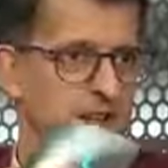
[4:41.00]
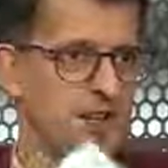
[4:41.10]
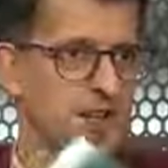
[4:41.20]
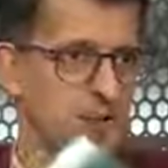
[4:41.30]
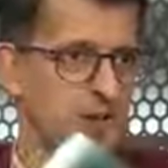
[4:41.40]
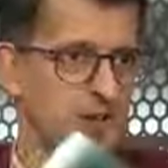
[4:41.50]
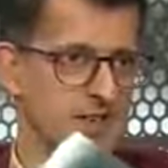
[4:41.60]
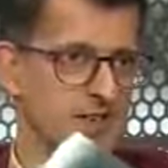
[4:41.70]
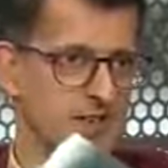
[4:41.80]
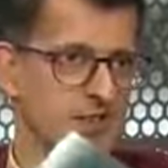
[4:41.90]
a T20
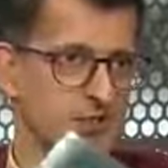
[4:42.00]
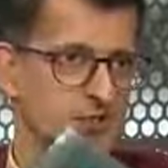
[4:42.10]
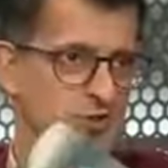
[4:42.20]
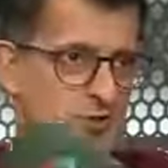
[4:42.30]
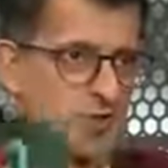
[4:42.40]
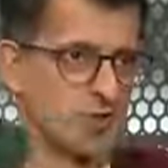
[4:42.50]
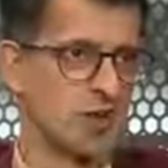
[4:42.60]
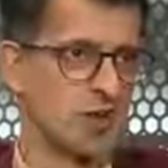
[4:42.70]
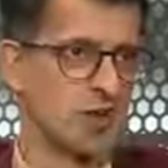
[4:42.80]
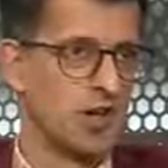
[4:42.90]
international. So
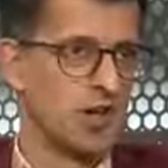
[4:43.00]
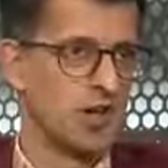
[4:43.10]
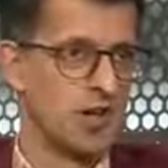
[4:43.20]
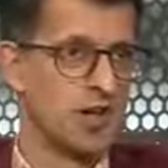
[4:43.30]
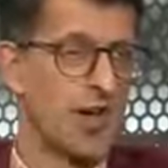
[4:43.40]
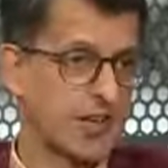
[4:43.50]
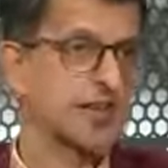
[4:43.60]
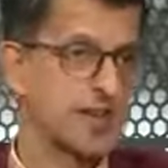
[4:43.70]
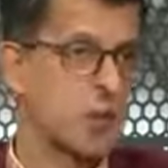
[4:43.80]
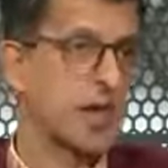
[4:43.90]
in fact, a
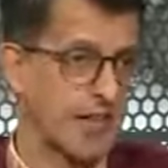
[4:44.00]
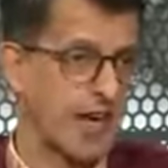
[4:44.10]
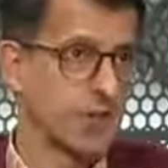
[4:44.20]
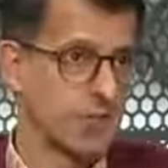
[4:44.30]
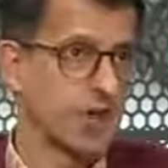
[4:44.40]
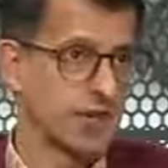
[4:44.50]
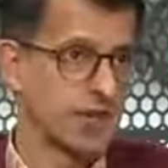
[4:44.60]
T20 game, period.